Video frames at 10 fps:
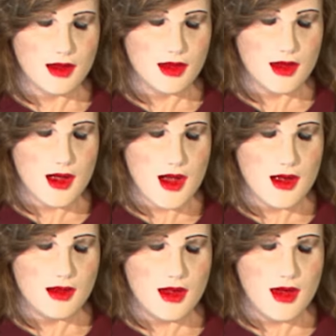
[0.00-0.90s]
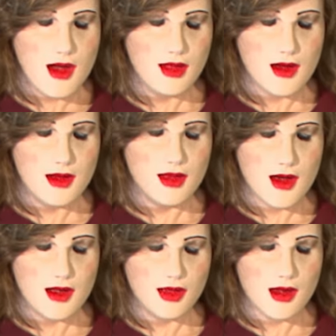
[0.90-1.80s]
asks, do you have any
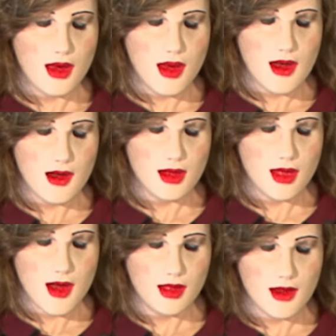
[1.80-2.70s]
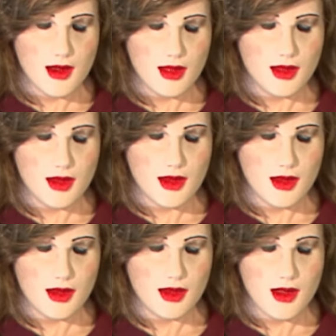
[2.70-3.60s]
advice for going out in public for the
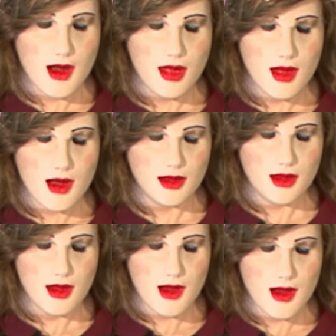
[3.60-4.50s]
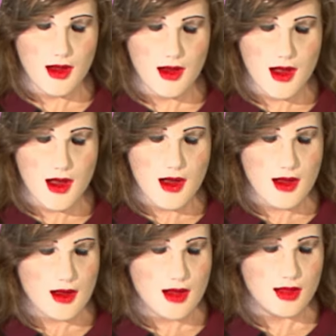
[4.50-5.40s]
first time as a doll?
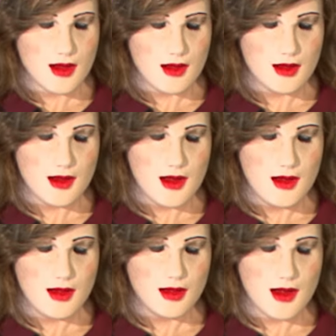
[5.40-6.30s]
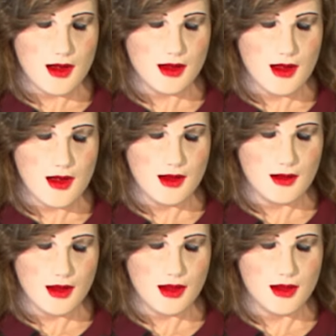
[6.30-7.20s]
like for a kink fetish night at
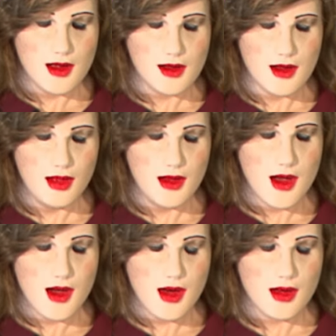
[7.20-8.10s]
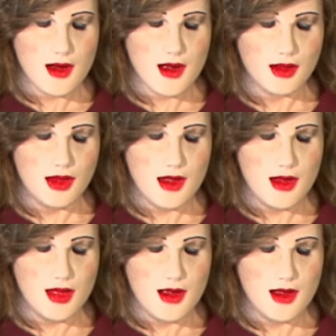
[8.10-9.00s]
a local nightclub or
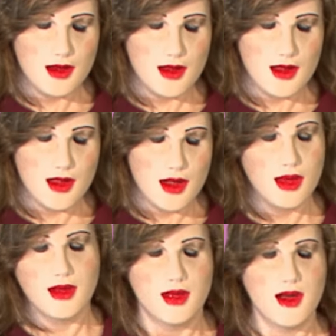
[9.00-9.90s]
LGBTQ